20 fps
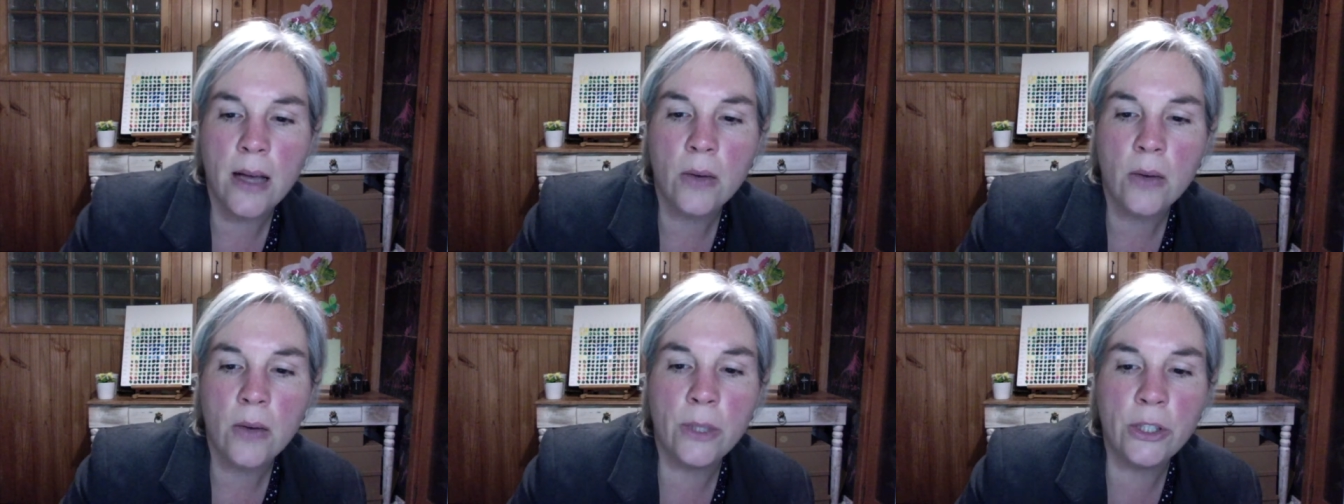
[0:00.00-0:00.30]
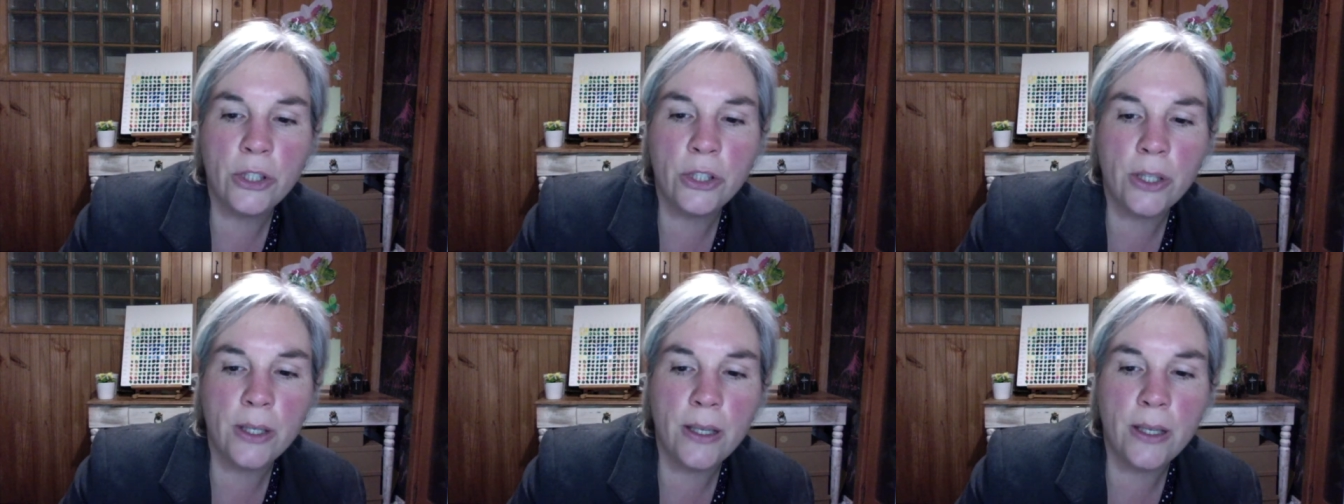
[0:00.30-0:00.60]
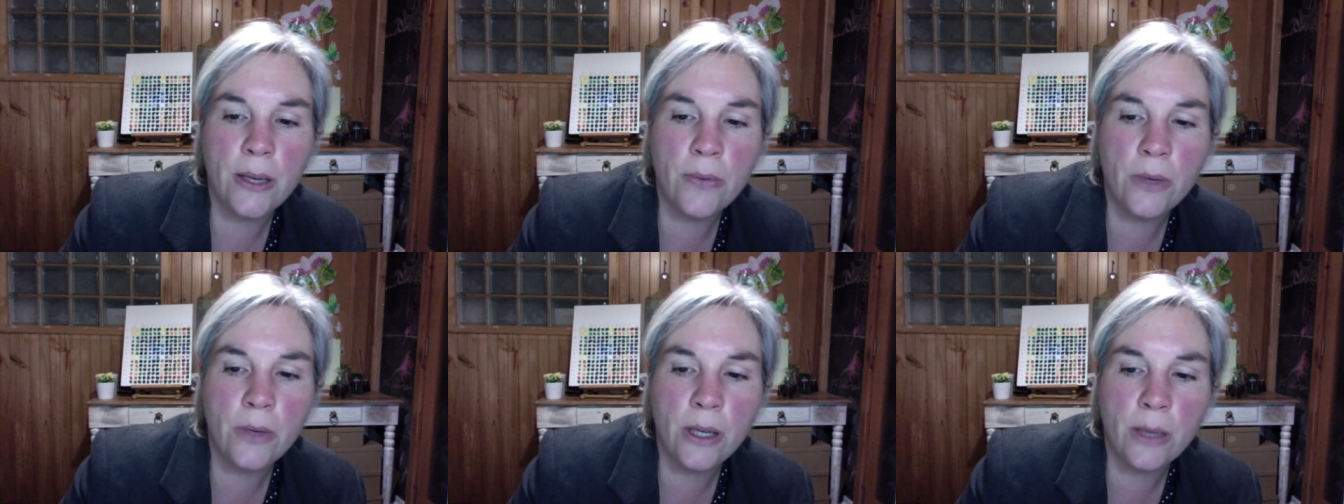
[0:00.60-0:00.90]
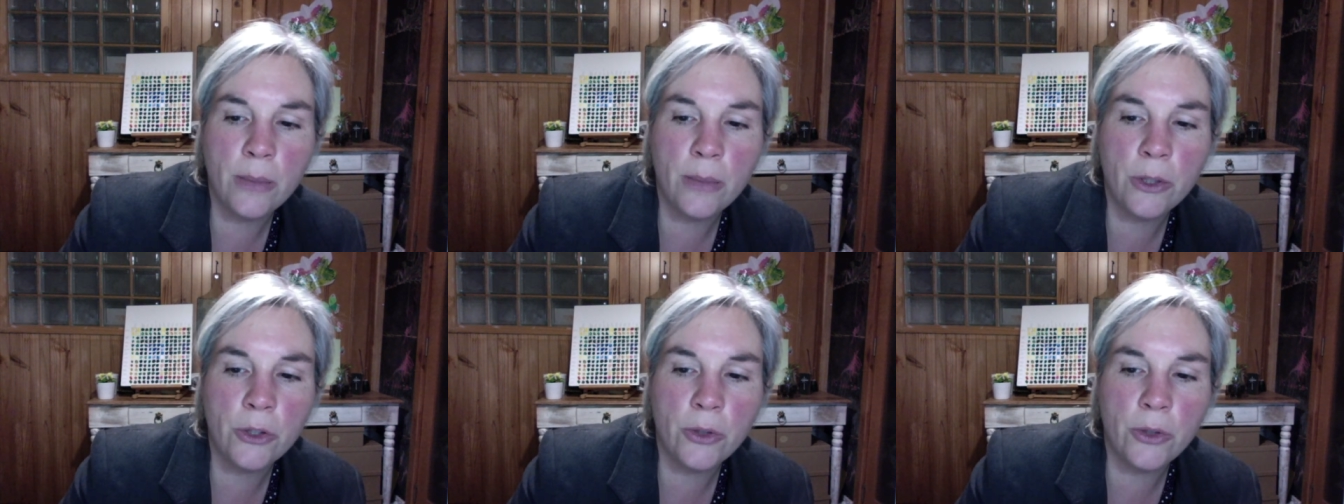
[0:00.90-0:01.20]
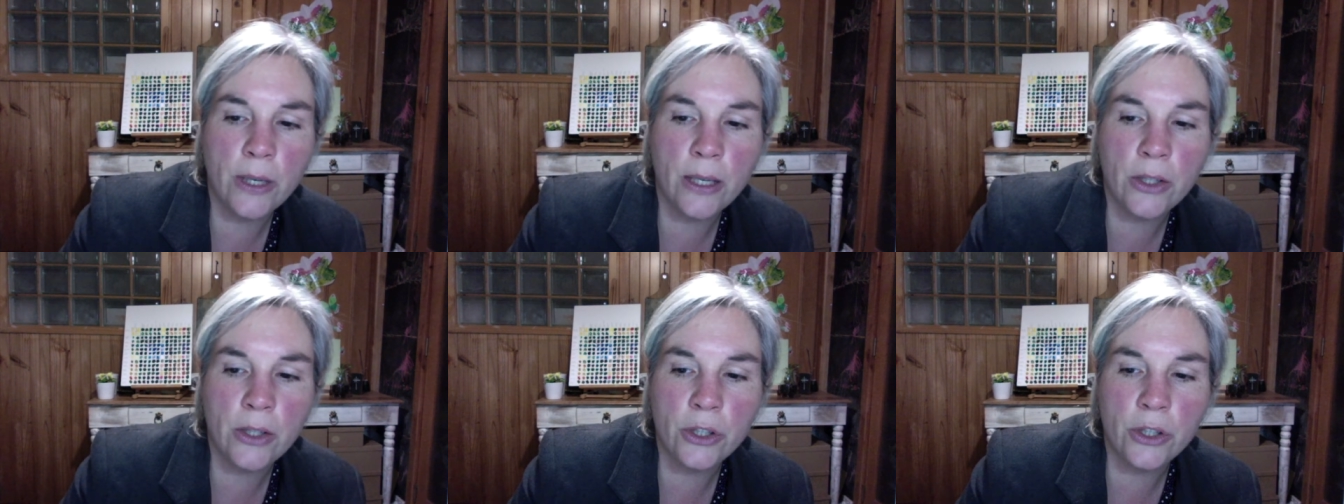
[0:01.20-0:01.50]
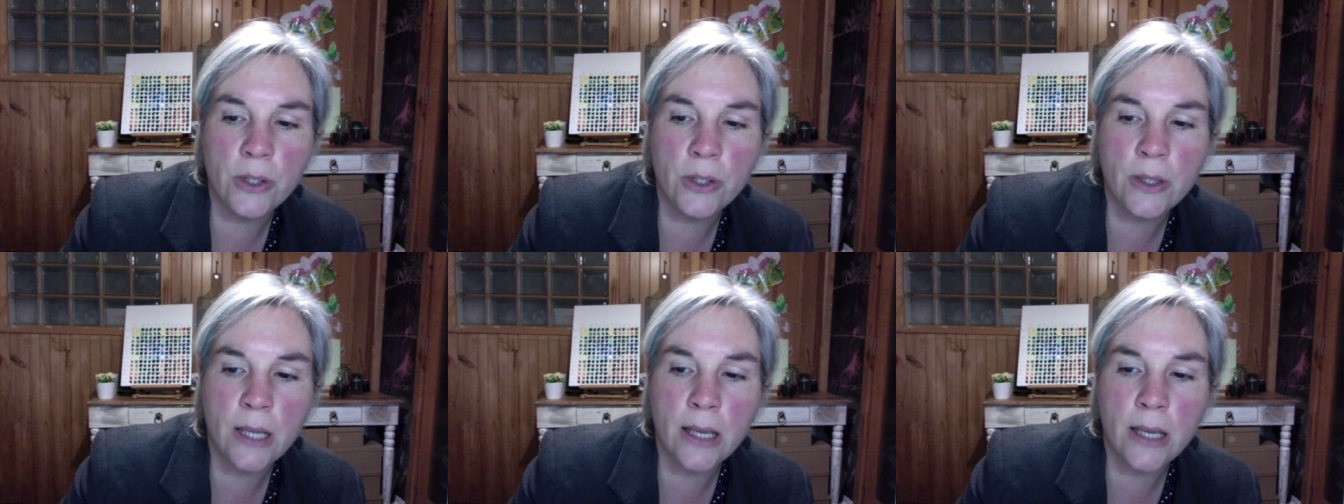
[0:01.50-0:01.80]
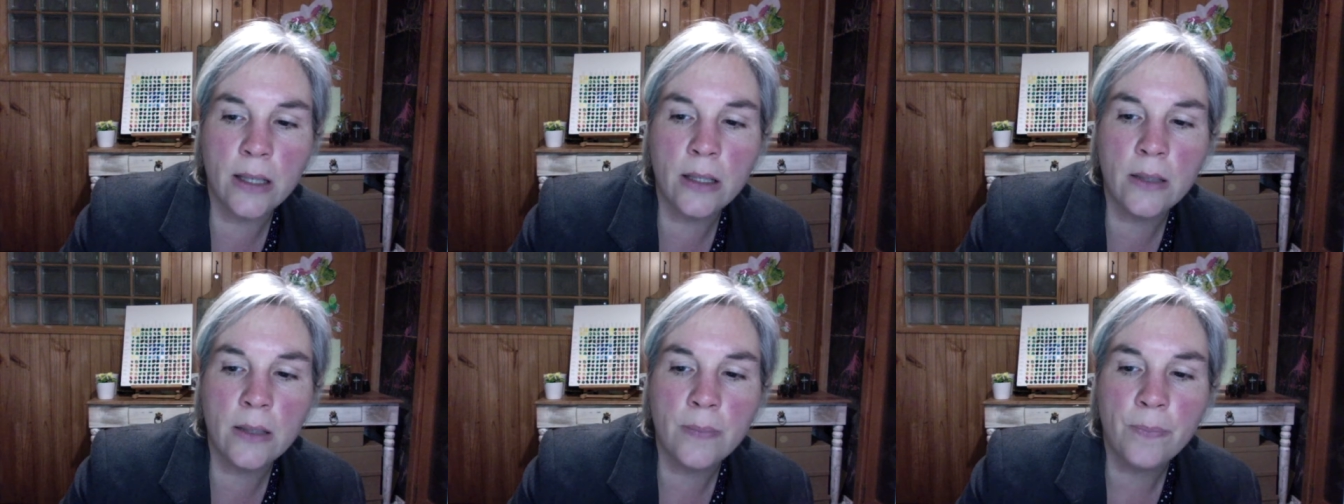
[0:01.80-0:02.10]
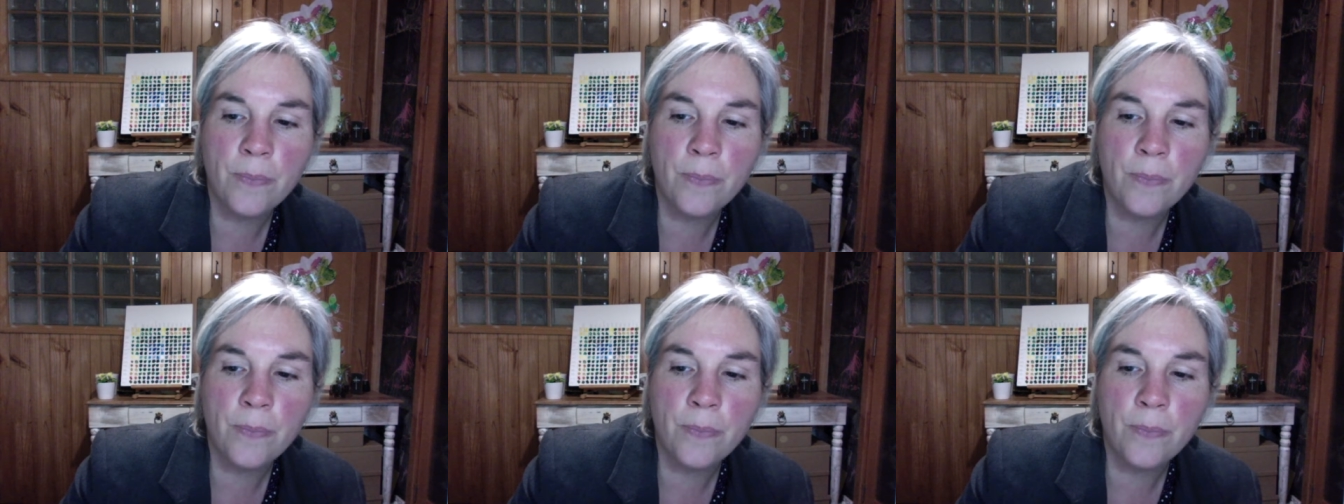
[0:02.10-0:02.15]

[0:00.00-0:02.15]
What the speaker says: When she had given him a drink, she said,